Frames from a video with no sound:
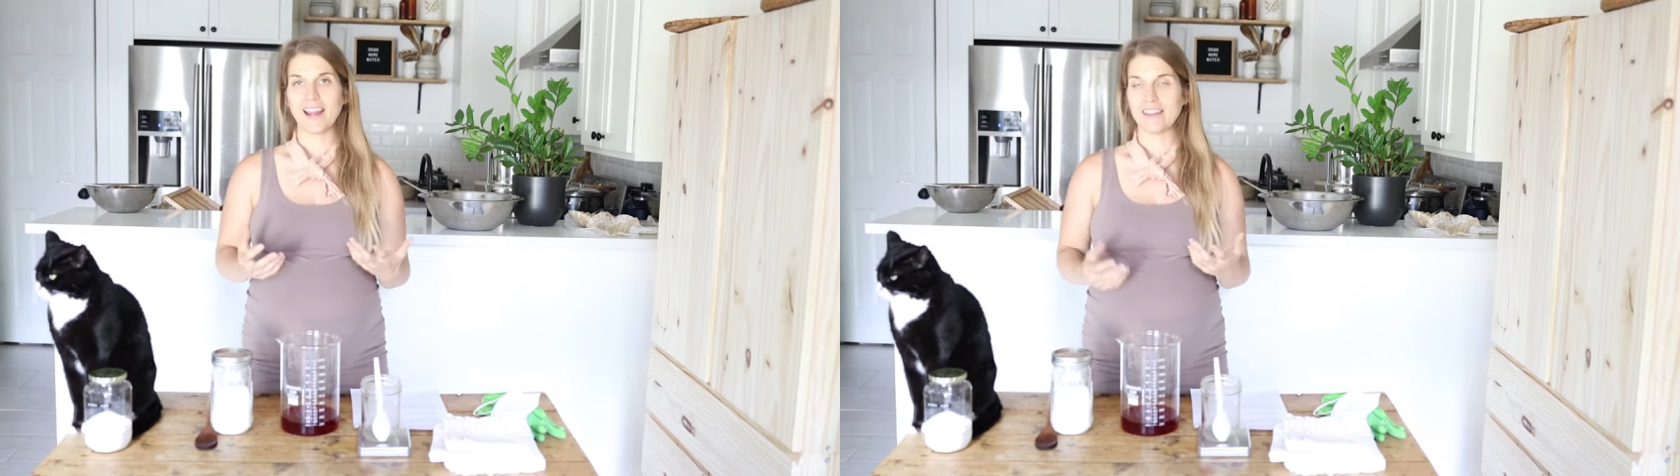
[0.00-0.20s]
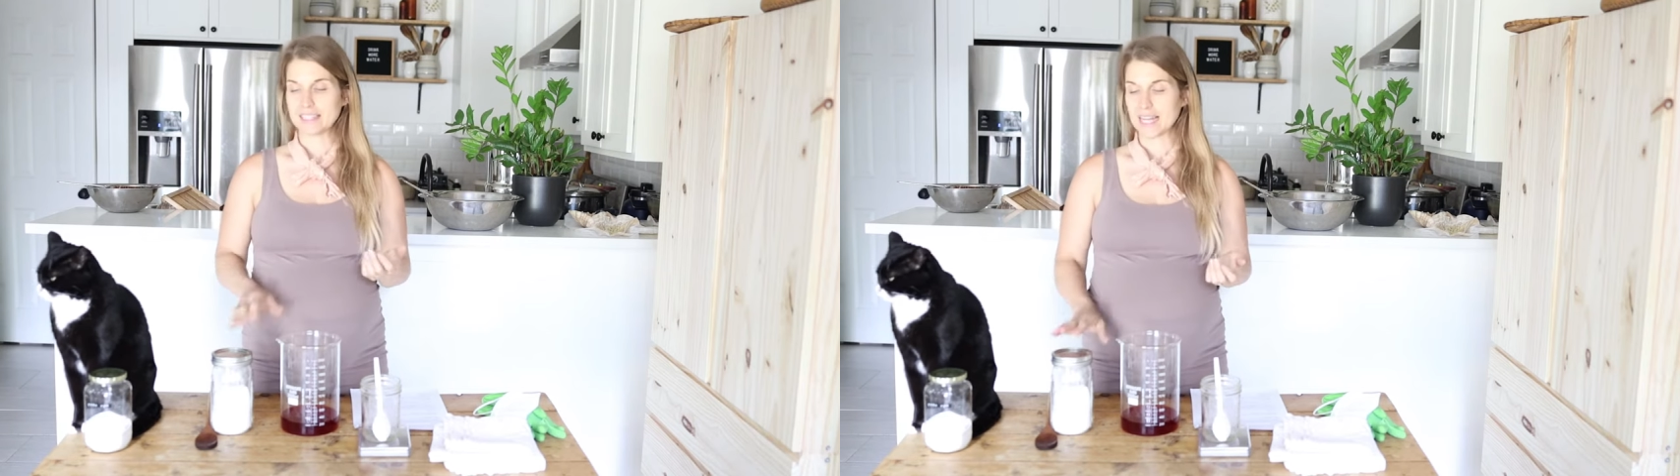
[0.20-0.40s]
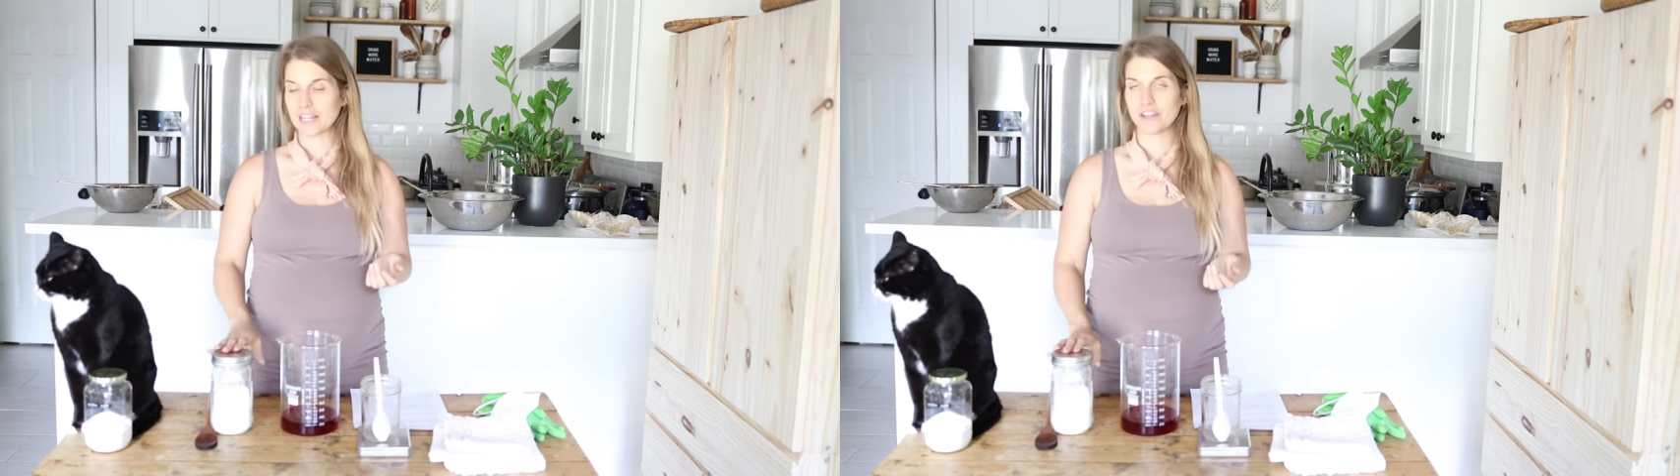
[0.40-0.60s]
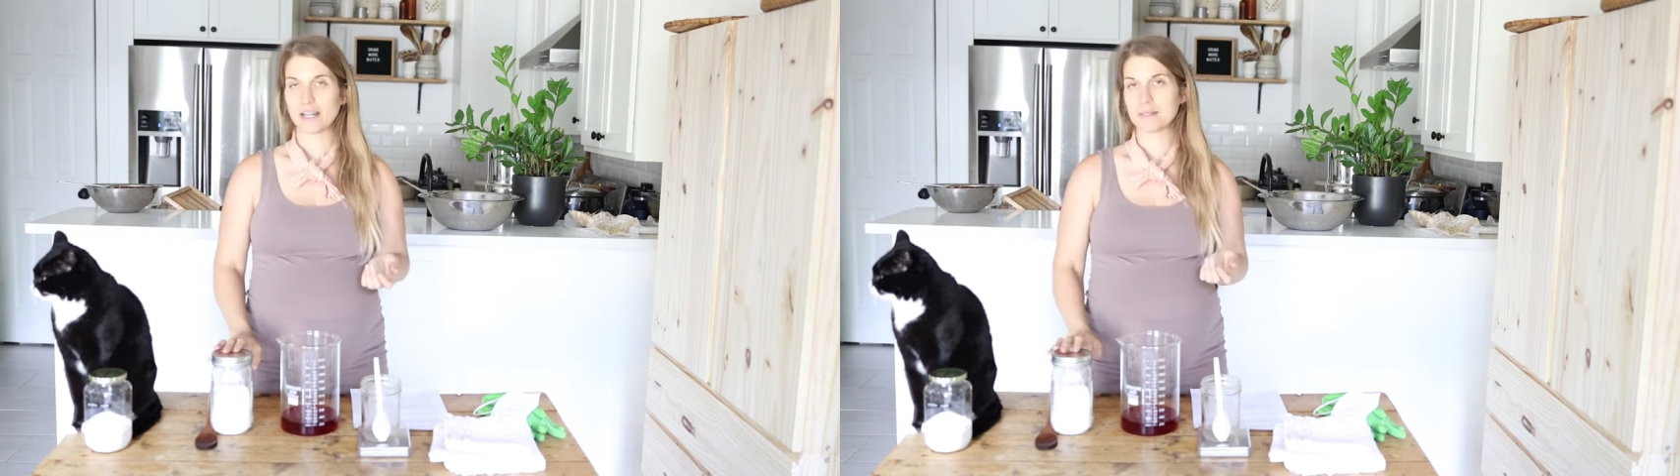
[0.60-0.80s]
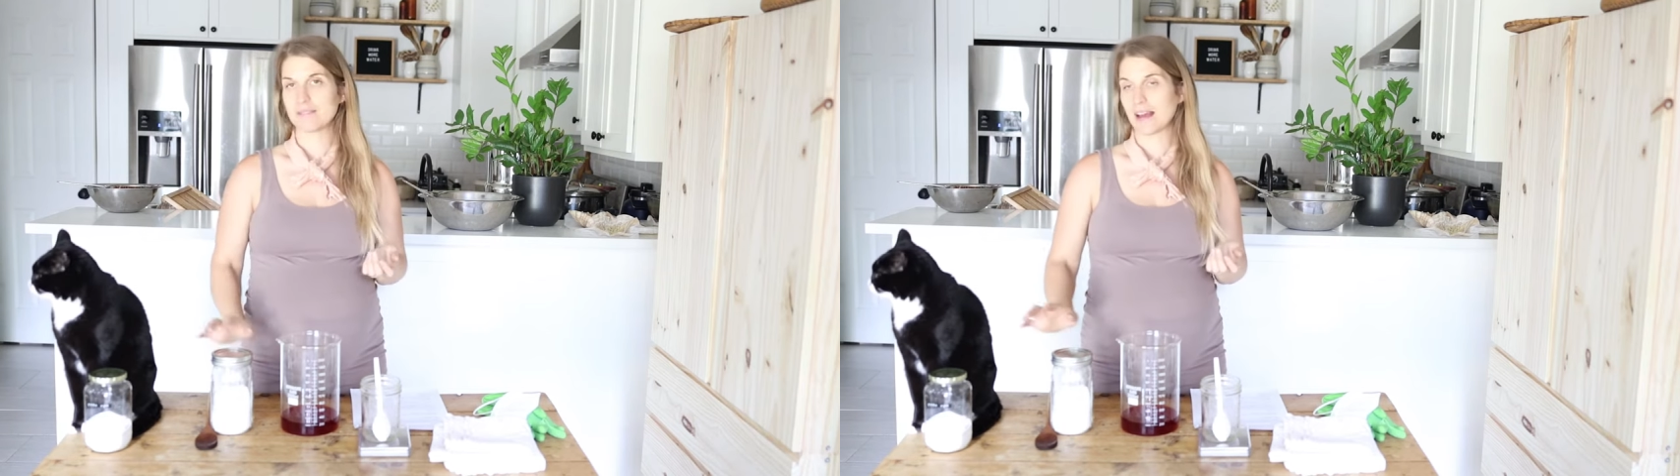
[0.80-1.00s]
And the ten
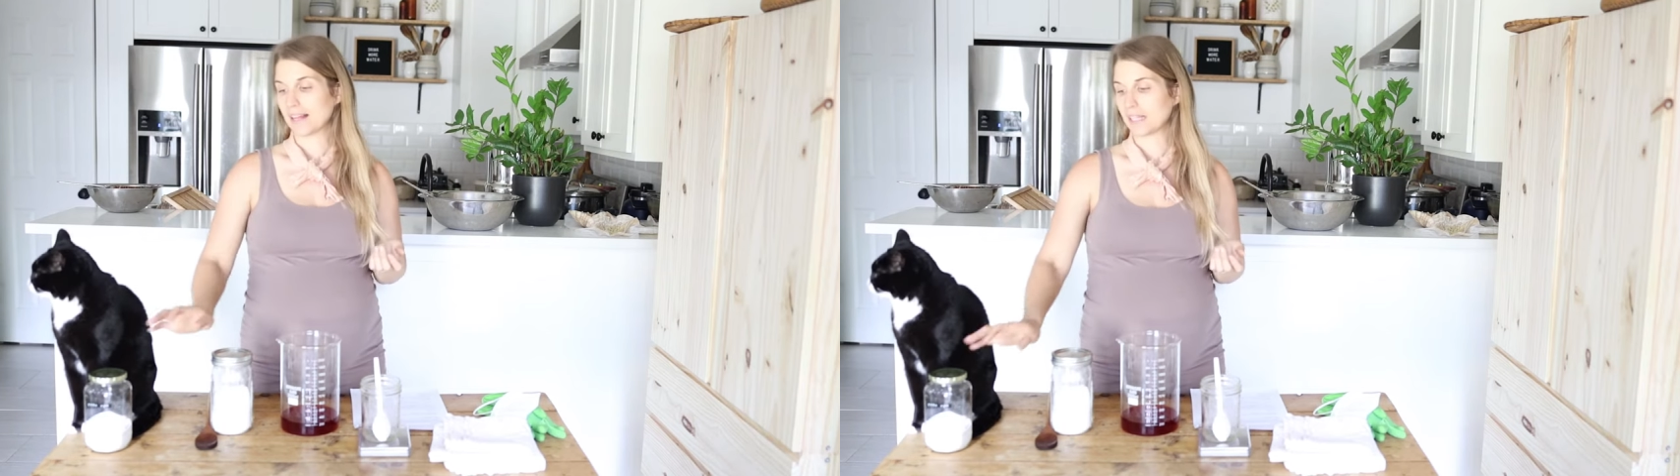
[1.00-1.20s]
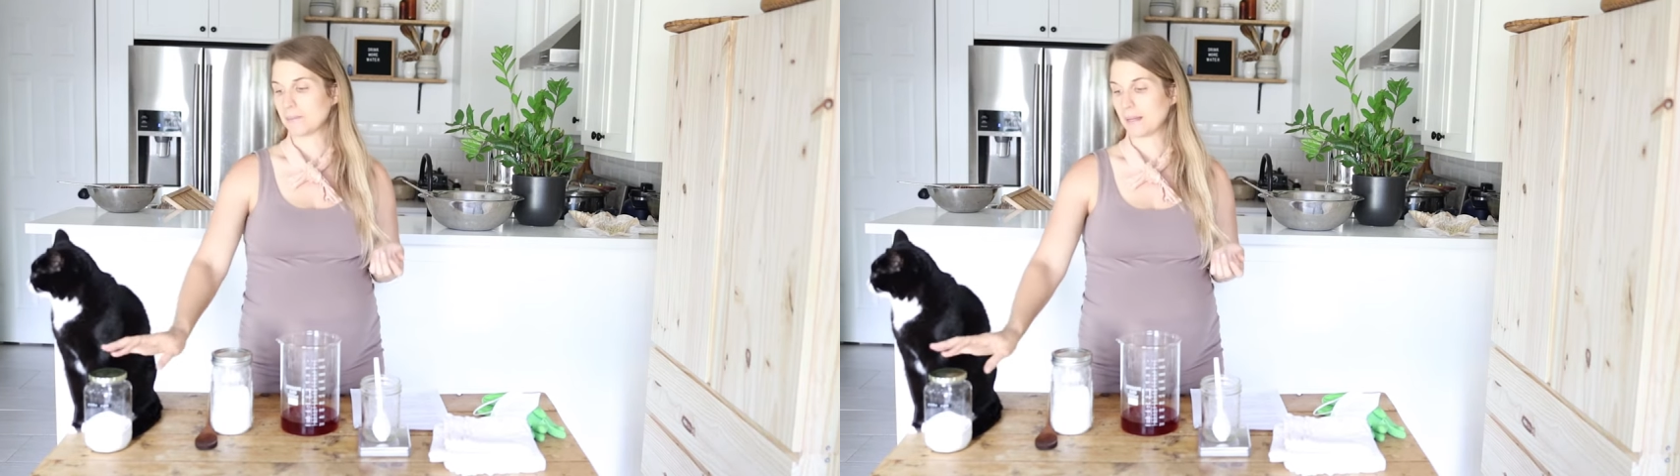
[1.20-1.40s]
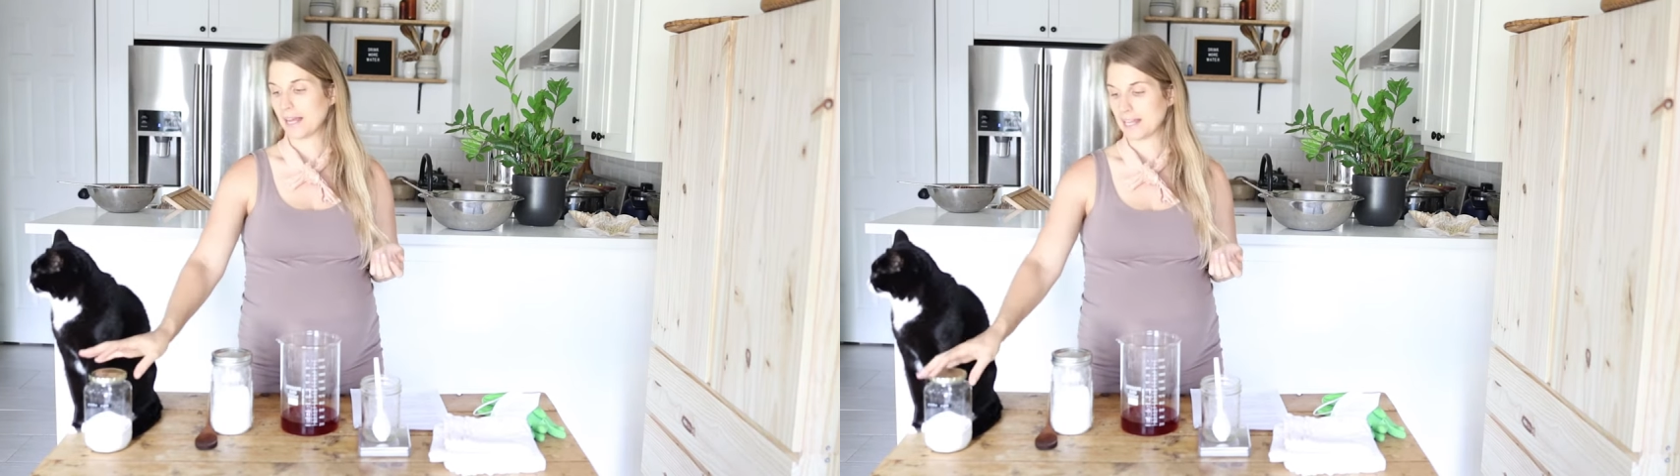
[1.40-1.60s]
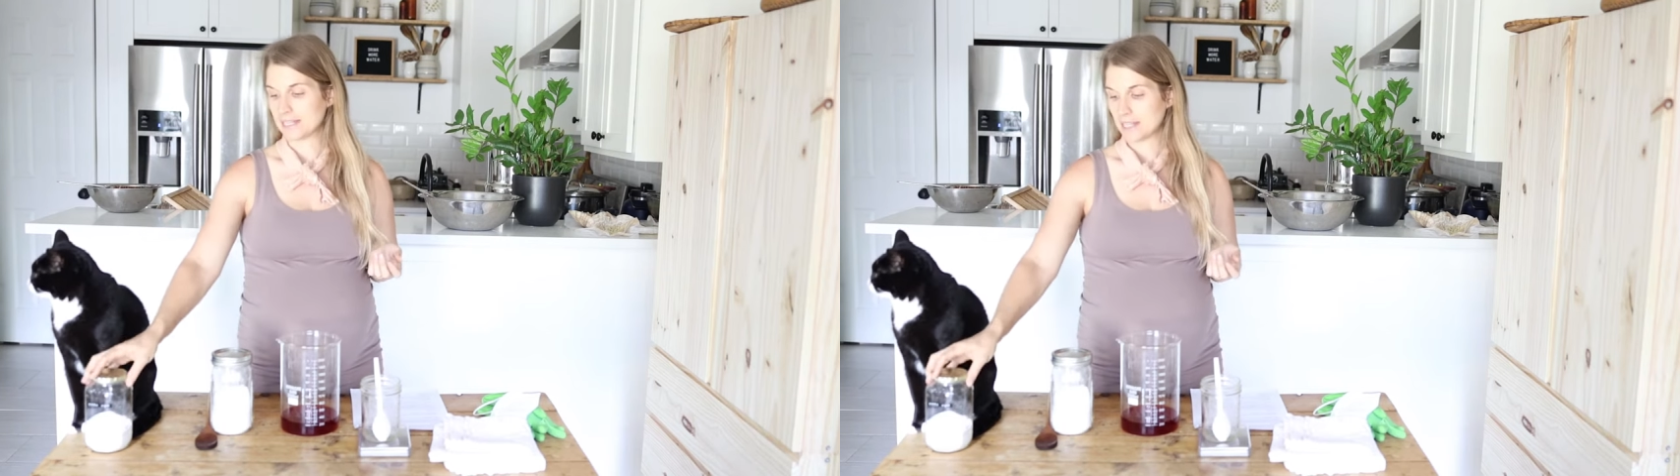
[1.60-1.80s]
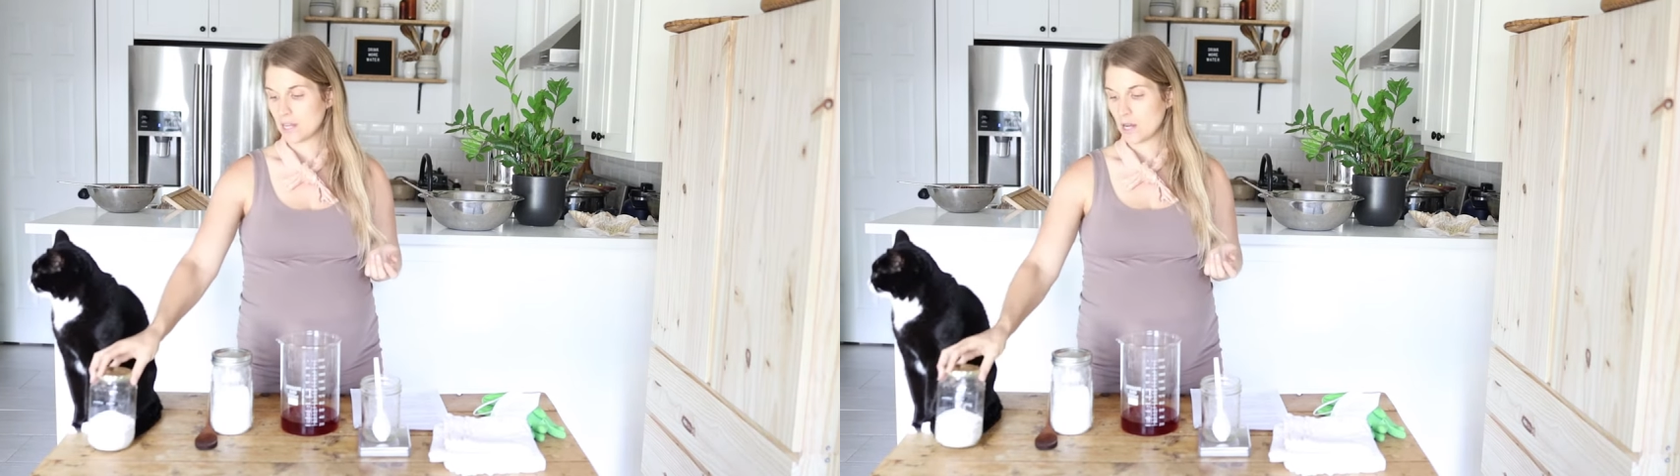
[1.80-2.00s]
grams of alum
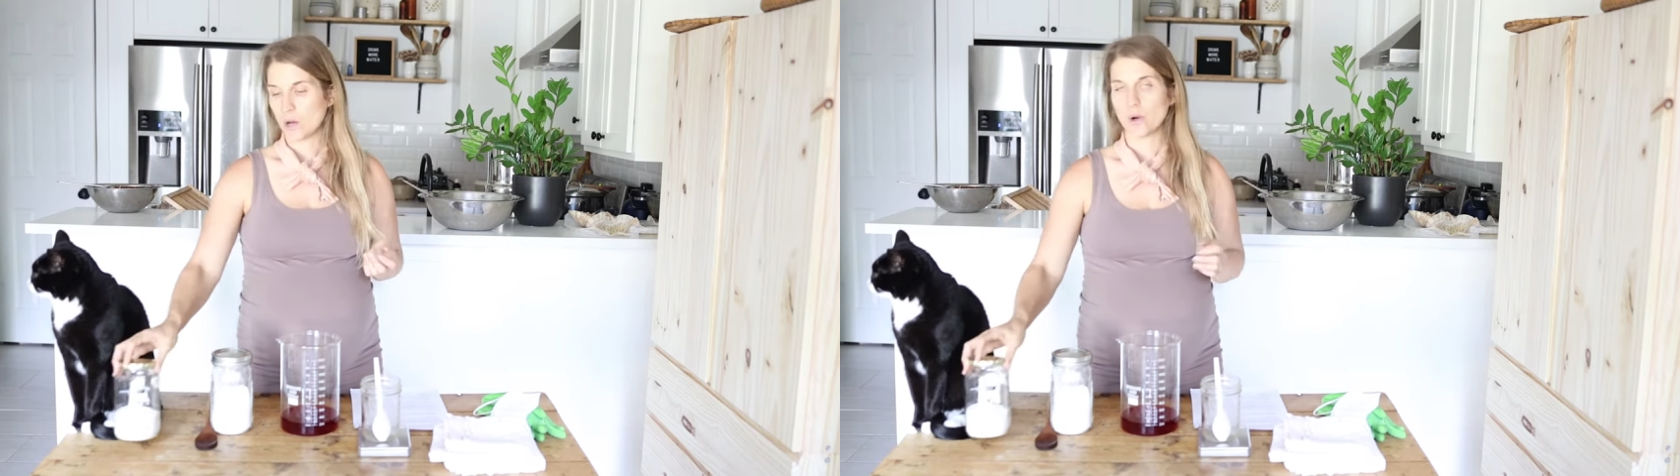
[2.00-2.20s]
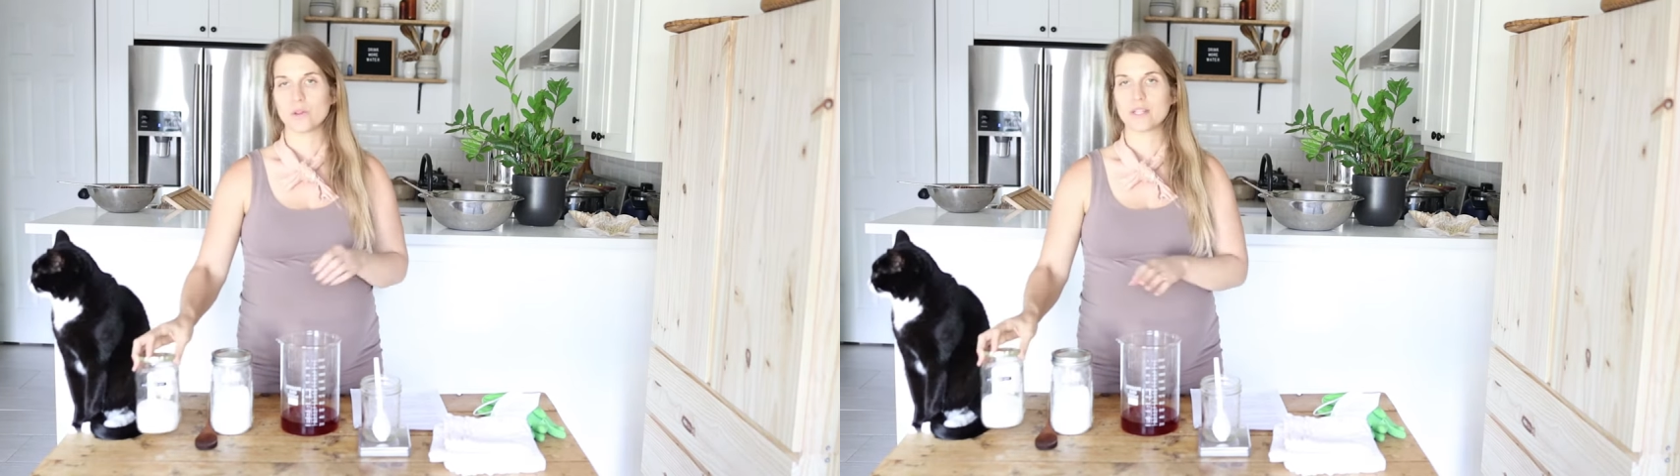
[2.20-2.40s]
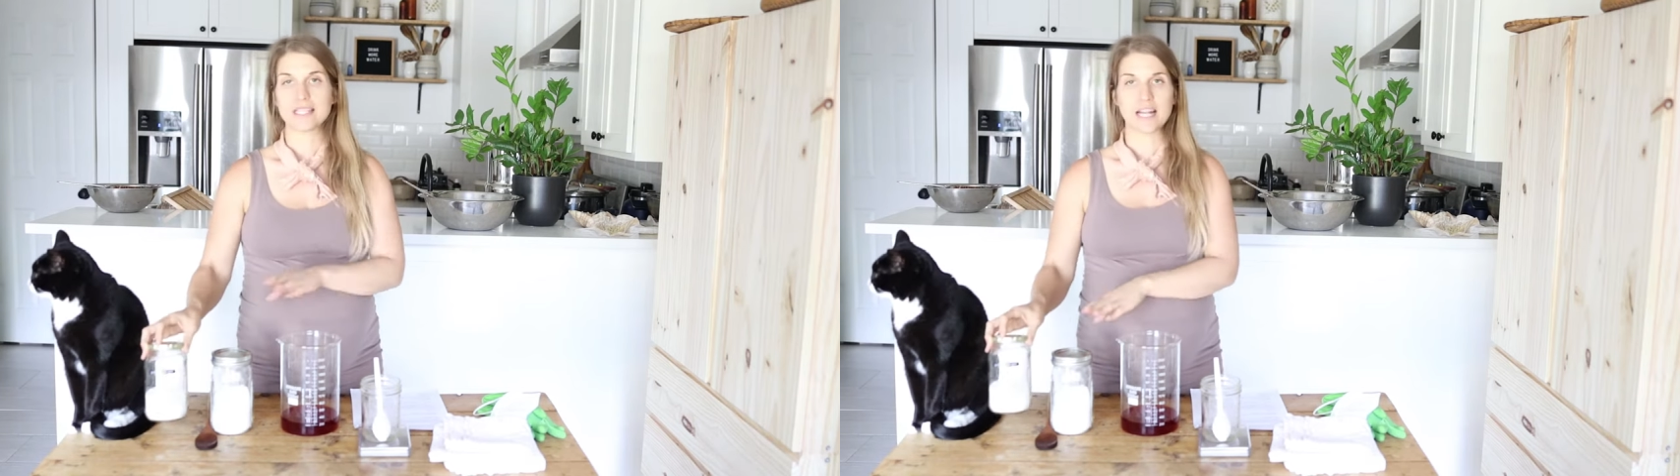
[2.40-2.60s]
and the